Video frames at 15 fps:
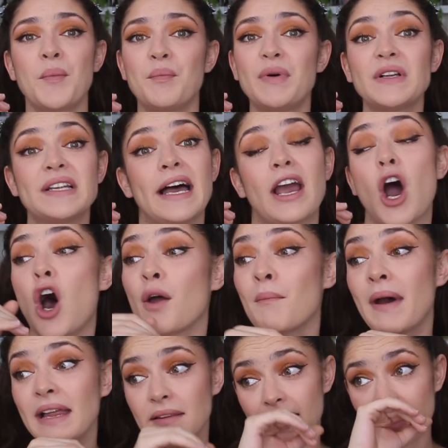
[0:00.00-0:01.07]
but like on
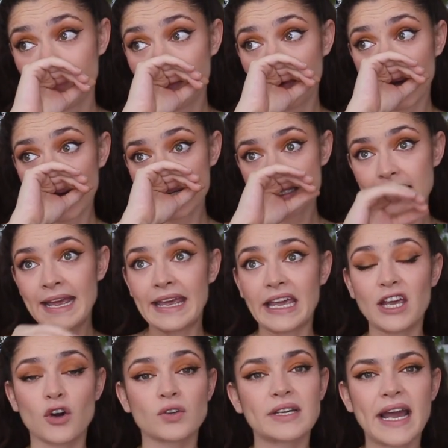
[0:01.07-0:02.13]
my life, you guys,
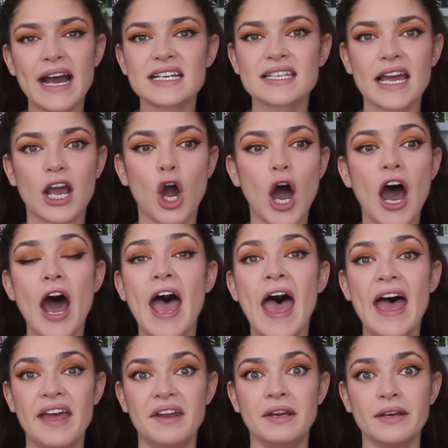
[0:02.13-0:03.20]
he only has like a
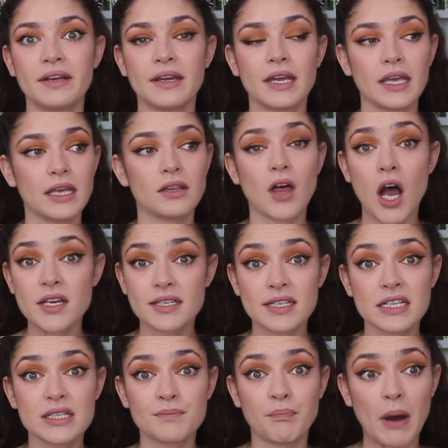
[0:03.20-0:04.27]
head. He lost
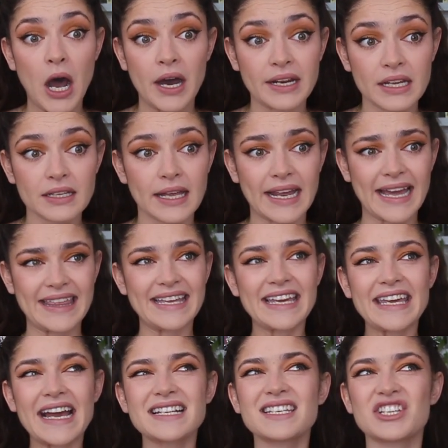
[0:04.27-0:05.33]
his body. Like, I think
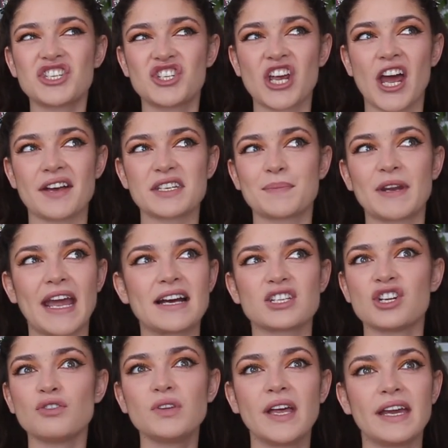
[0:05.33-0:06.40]
he has his chest, but he has
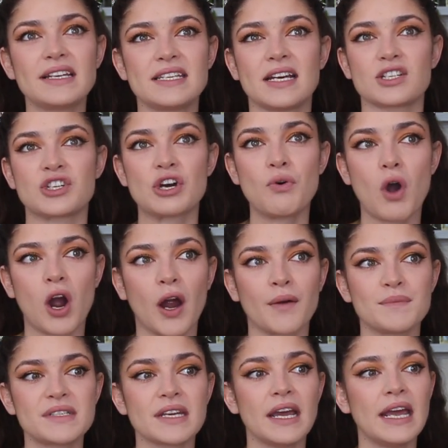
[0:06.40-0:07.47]
no legs. He has no
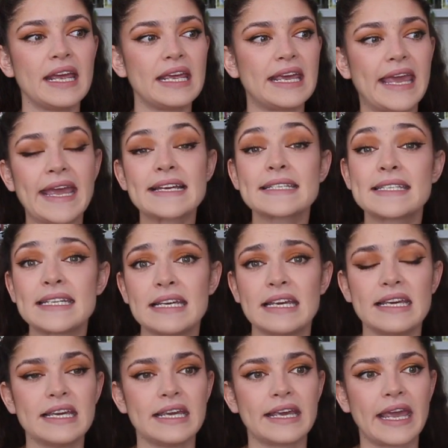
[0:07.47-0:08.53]
arms. He can't see.
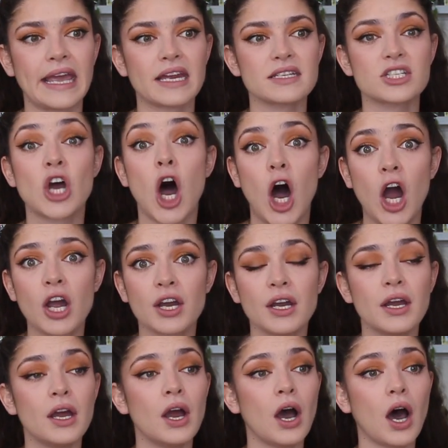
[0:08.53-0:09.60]
He can't talk.
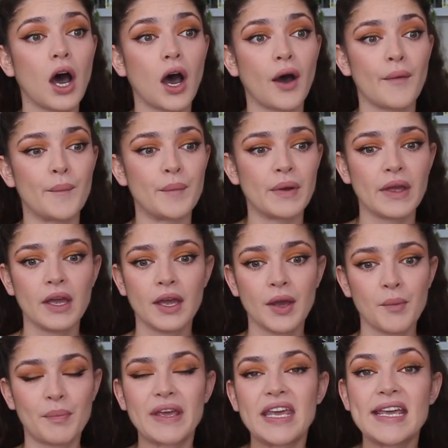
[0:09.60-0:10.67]
Um,
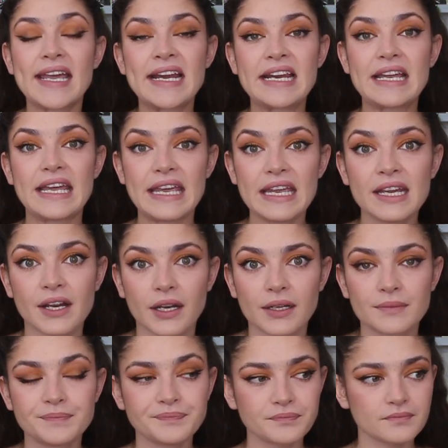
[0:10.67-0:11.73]
but he can
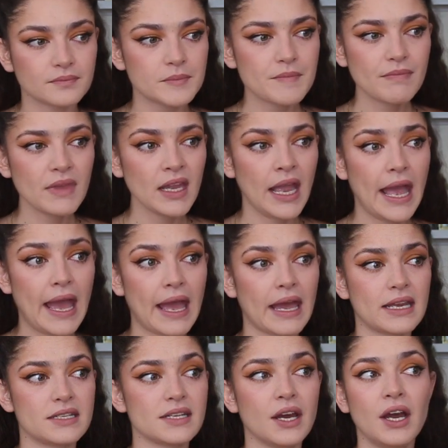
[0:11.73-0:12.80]
hear.
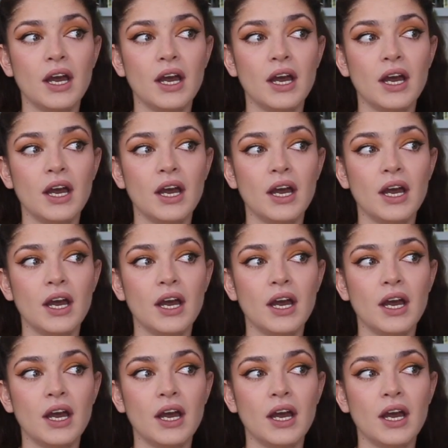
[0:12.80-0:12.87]
And